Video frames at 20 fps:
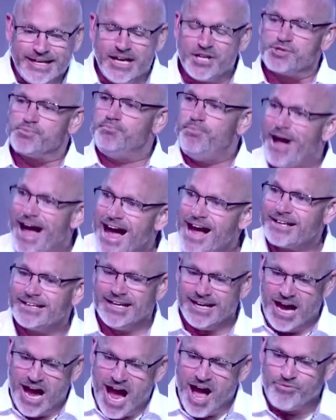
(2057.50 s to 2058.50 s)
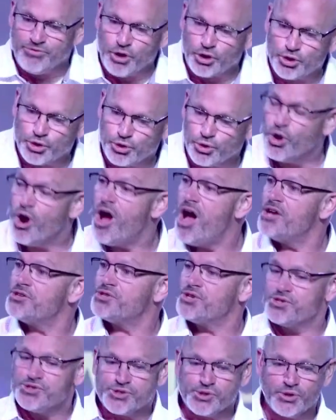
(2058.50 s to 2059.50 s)
in his body on the
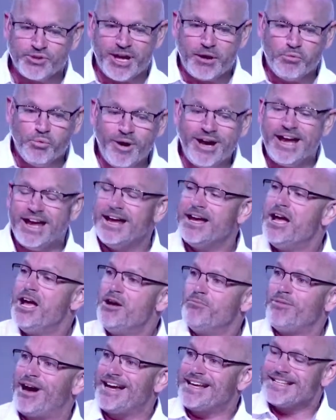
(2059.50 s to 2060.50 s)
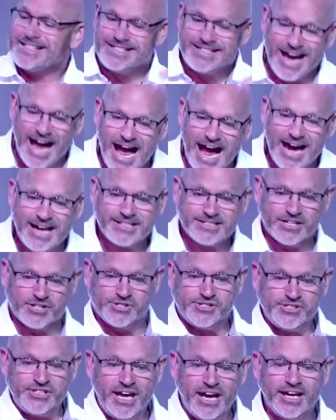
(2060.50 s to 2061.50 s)
cross so that we might die
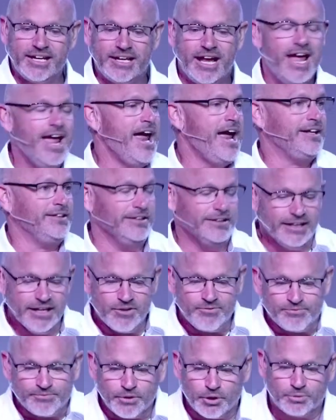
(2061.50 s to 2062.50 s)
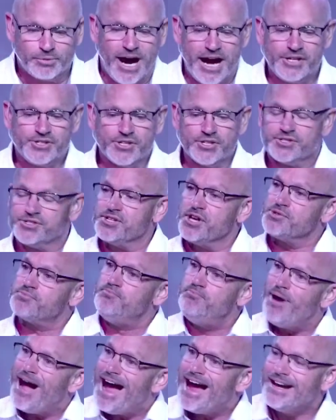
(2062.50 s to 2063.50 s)
to sin and live for
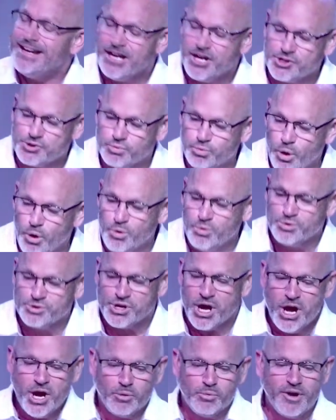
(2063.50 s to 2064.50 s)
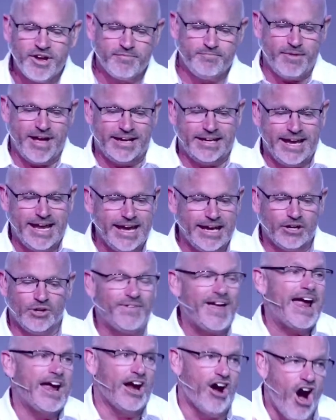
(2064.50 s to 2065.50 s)
righteousness. By his wounds, we've been
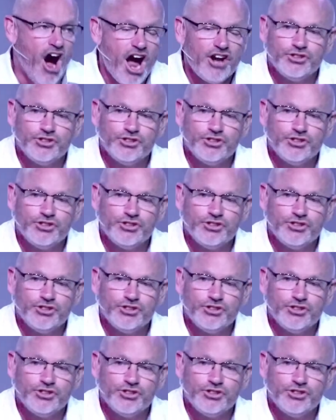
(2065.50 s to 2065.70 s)
healed. They